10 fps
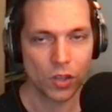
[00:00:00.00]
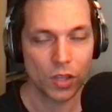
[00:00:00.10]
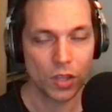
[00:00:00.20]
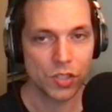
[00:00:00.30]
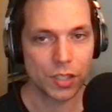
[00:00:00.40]

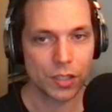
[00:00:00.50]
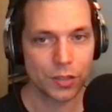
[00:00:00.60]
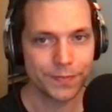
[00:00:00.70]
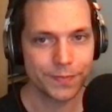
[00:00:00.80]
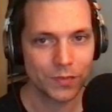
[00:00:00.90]

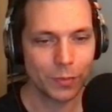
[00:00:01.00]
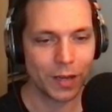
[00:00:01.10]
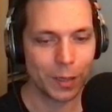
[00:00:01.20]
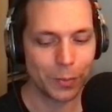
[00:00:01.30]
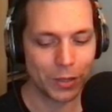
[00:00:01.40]
So, to
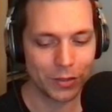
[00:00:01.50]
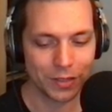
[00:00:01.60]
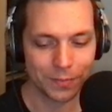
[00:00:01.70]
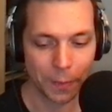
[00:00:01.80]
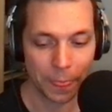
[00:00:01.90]
my
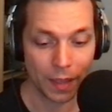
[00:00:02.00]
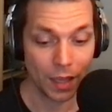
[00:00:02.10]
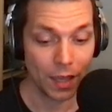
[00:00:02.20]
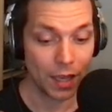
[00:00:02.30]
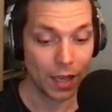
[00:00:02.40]
opponent,
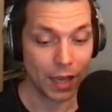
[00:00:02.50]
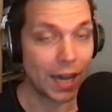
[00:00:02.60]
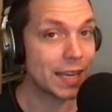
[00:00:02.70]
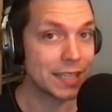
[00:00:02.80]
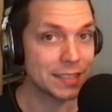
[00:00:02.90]

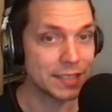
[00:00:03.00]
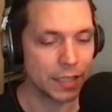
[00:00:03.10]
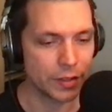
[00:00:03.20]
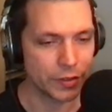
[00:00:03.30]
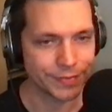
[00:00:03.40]
I didn't see
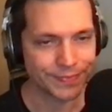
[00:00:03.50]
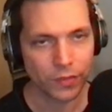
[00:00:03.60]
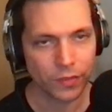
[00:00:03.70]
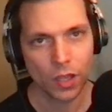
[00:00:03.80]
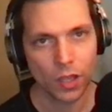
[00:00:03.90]
it either.
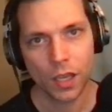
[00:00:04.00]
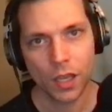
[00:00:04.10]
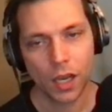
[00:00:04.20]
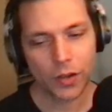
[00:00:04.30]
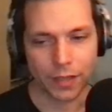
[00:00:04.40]

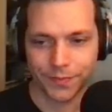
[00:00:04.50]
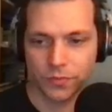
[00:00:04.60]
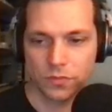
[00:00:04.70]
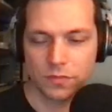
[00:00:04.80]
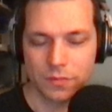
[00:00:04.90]
Okay.
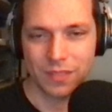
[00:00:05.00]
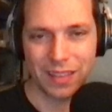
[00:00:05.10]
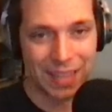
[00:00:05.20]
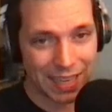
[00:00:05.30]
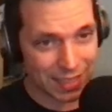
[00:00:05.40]

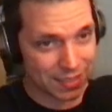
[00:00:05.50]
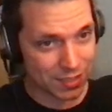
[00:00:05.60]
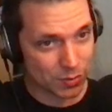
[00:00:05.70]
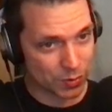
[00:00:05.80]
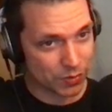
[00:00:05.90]
That is
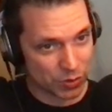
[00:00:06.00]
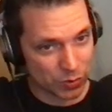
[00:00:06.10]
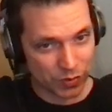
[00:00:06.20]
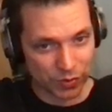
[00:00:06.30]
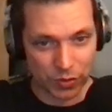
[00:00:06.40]
the
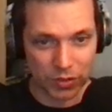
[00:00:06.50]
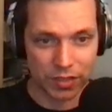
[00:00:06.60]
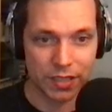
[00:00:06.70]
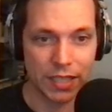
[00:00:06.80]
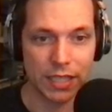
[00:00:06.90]
review for
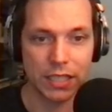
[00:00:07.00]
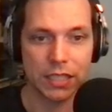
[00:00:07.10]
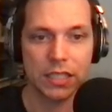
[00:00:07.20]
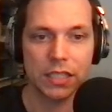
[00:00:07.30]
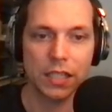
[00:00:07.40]
today.
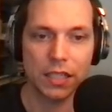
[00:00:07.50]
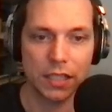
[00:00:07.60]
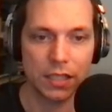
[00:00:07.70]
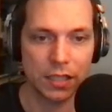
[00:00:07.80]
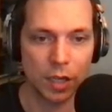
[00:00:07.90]

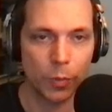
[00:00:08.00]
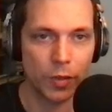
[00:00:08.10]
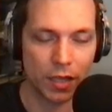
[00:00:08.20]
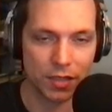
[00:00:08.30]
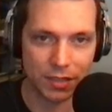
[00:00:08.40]
I hope
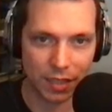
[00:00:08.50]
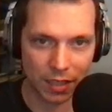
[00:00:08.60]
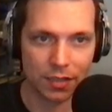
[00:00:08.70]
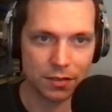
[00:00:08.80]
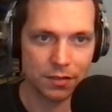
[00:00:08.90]
you guys dug it.